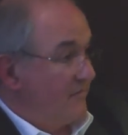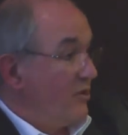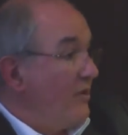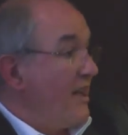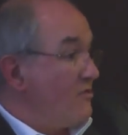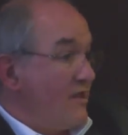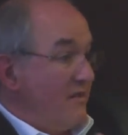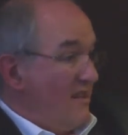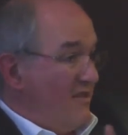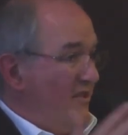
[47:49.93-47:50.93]
So naturally,
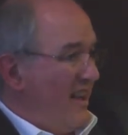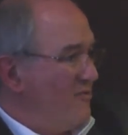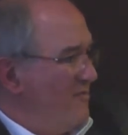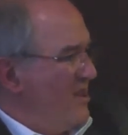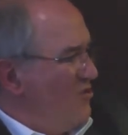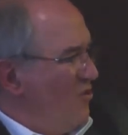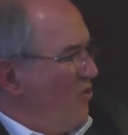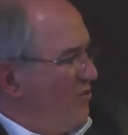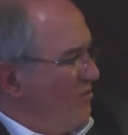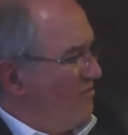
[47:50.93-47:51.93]
you don't have to be your
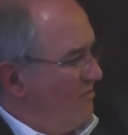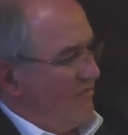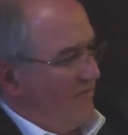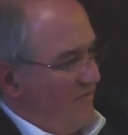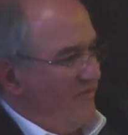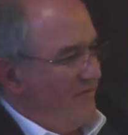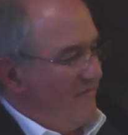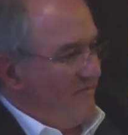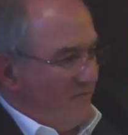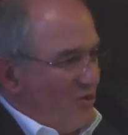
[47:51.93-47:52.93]
own,
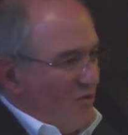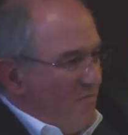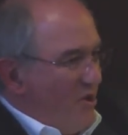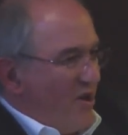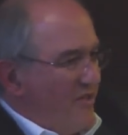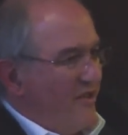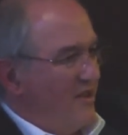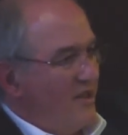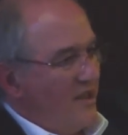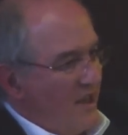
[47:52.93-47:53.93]
blood
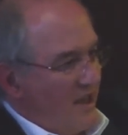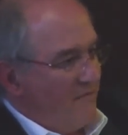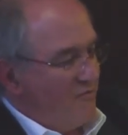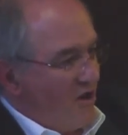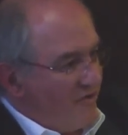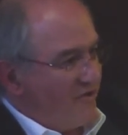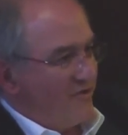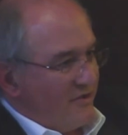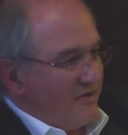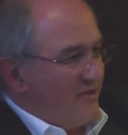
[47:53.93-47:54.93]
brother
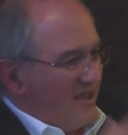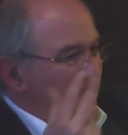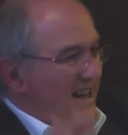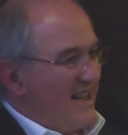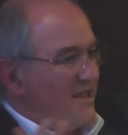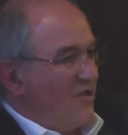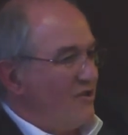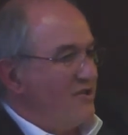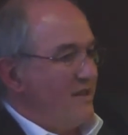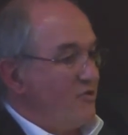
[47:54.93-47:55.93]
and classical
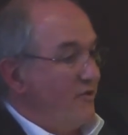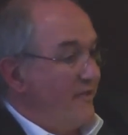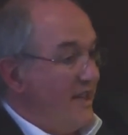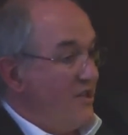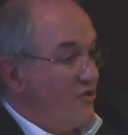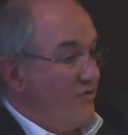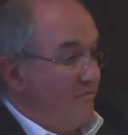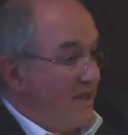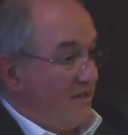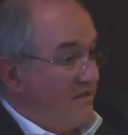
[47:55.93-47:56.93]
conception of nation,
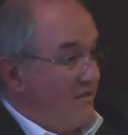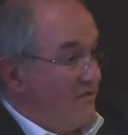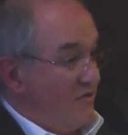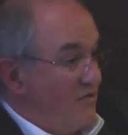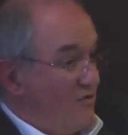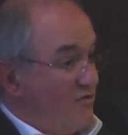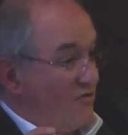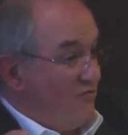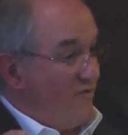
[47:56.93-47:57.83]
but to